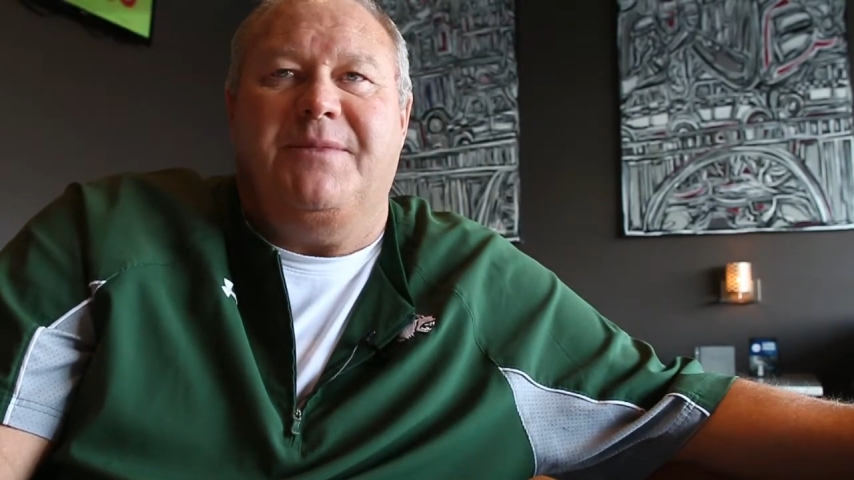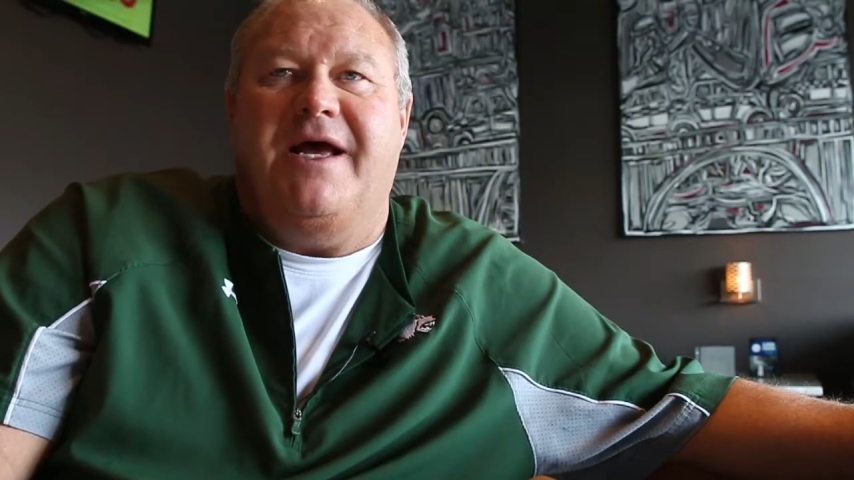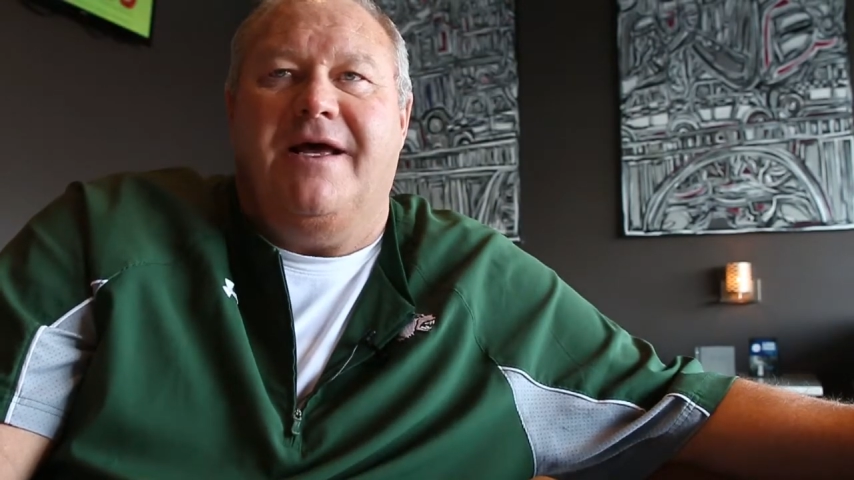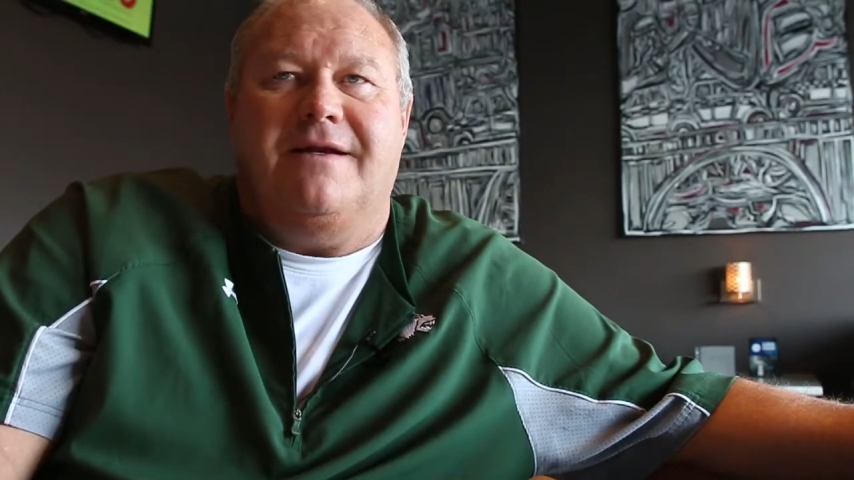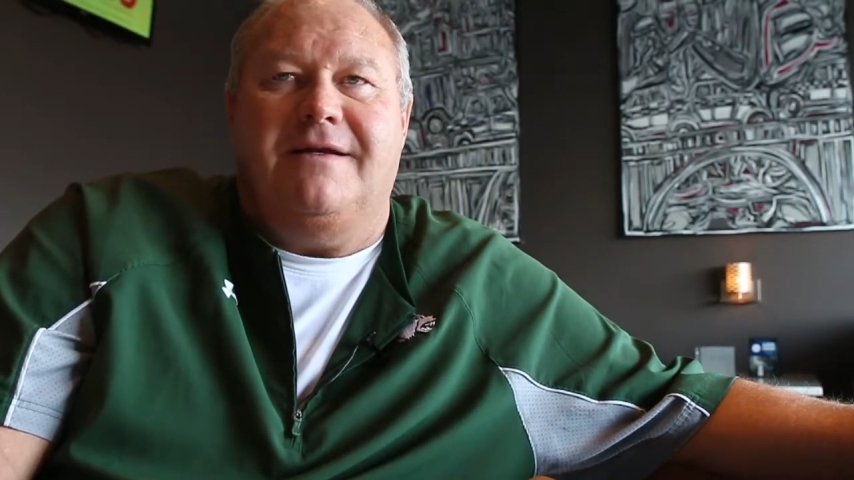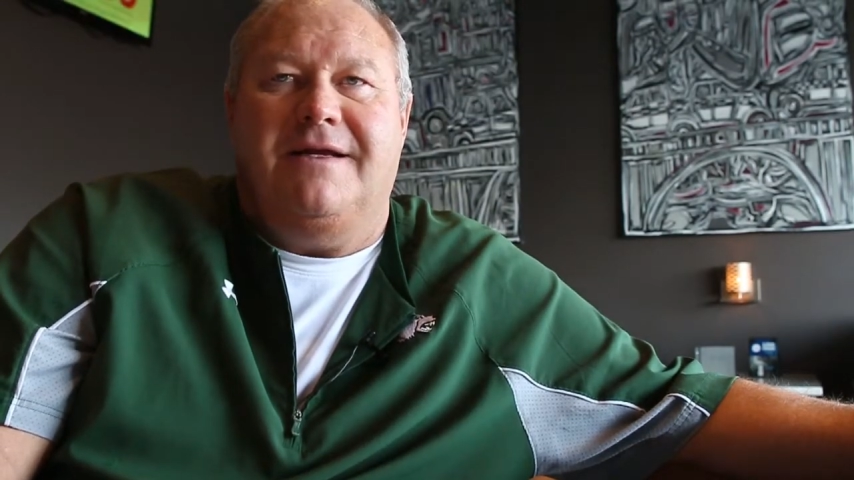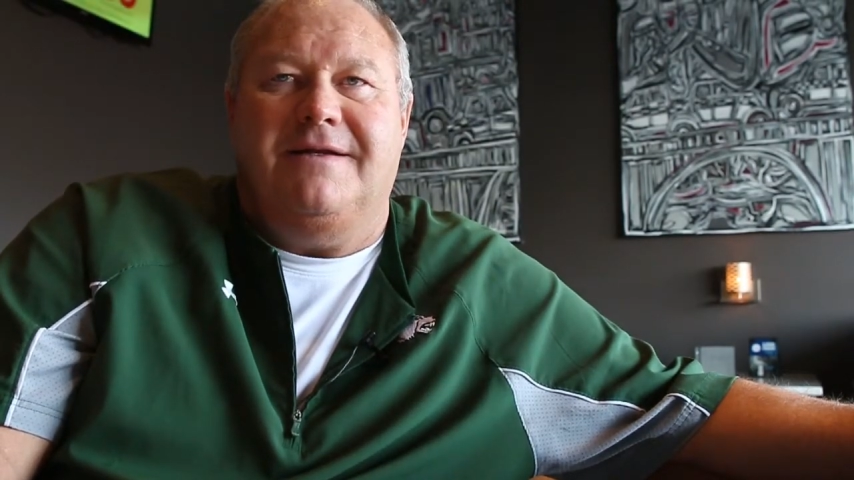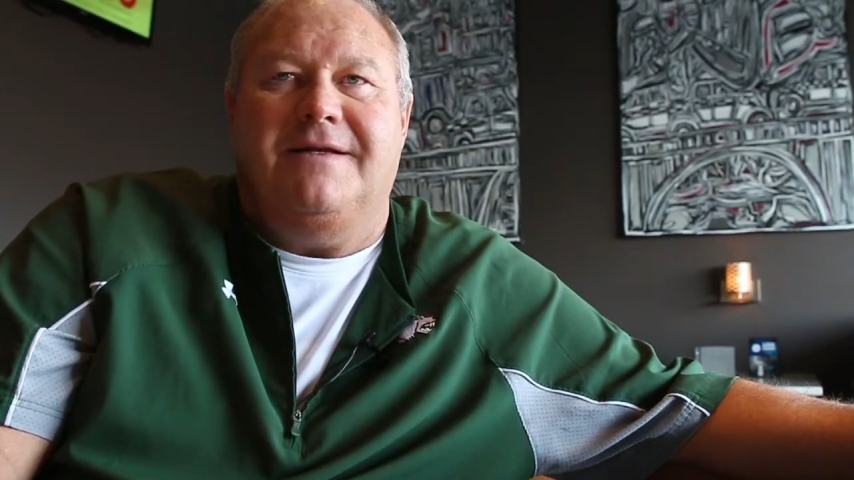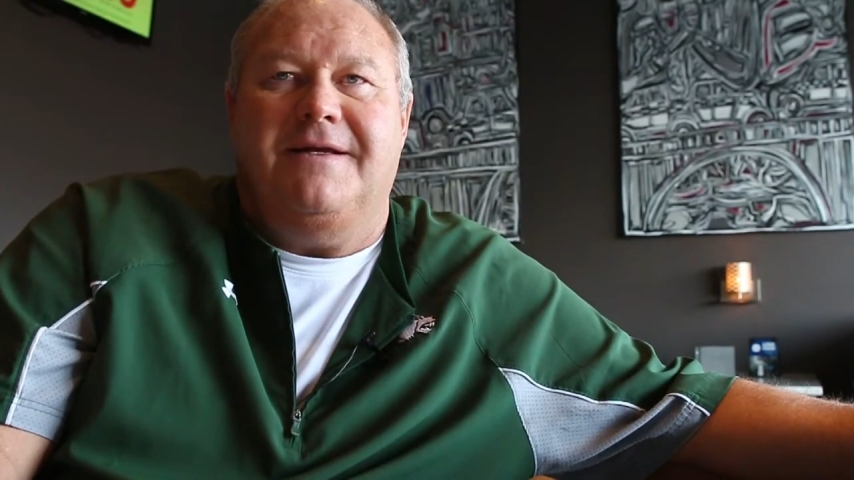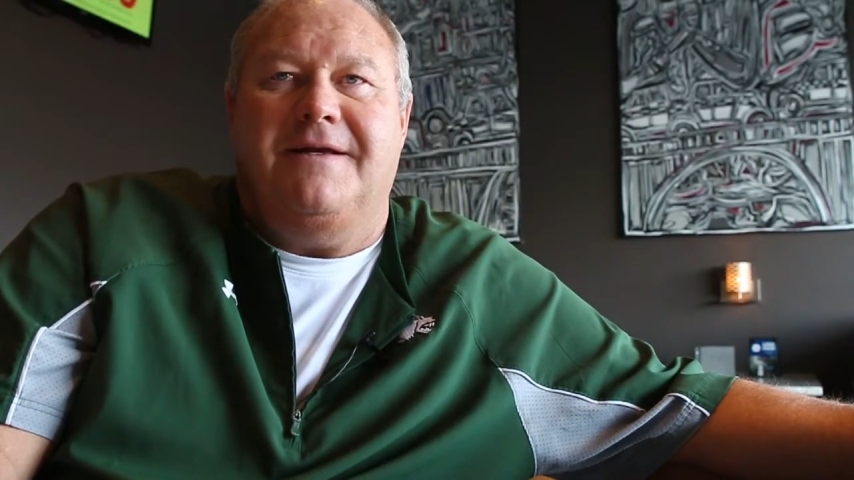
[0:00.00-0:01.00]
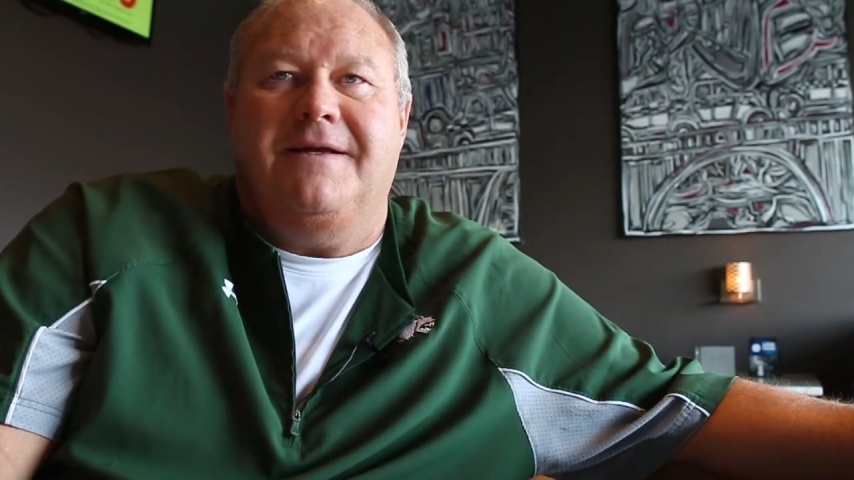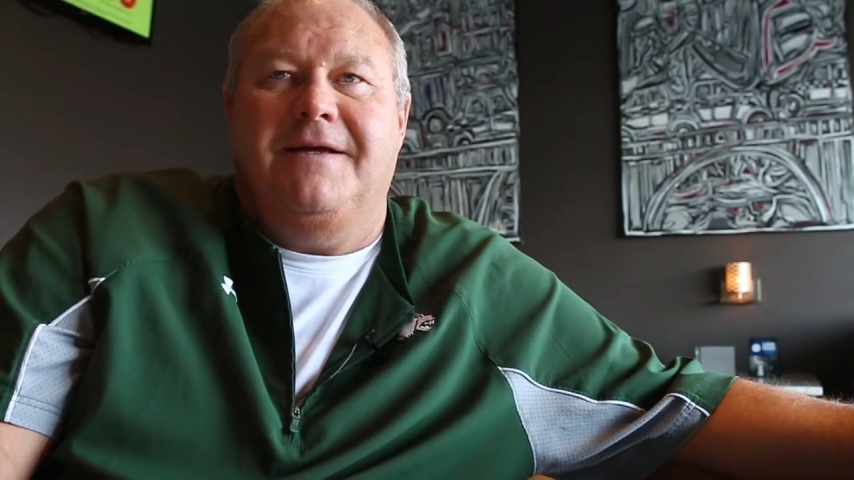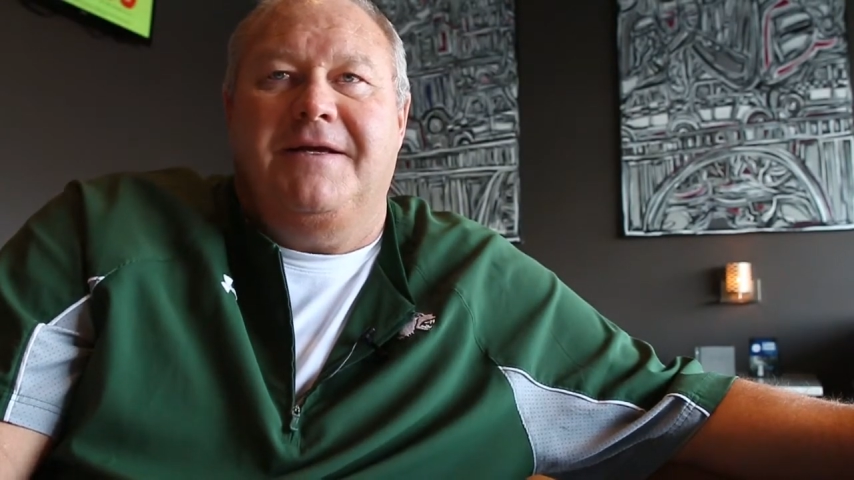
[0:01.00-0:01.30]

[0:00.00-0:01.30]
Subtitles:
man and